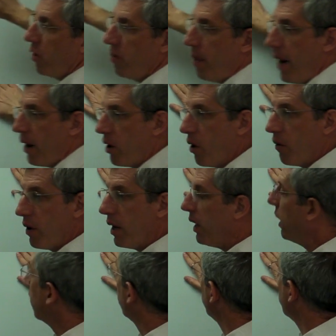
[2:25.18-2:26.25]
go back over to
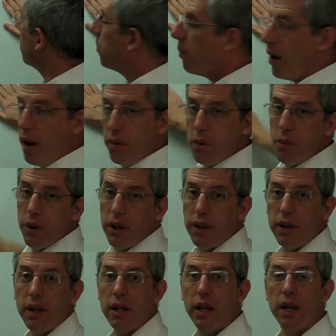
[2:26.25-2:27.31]
here. Now the problem
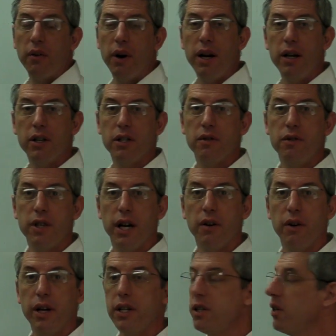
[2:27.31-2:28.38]
with radius of
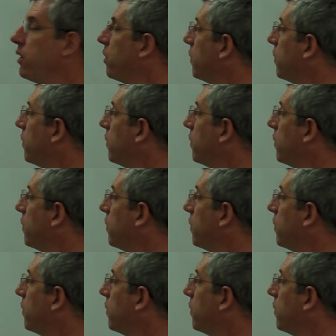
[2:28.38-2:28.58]
gyration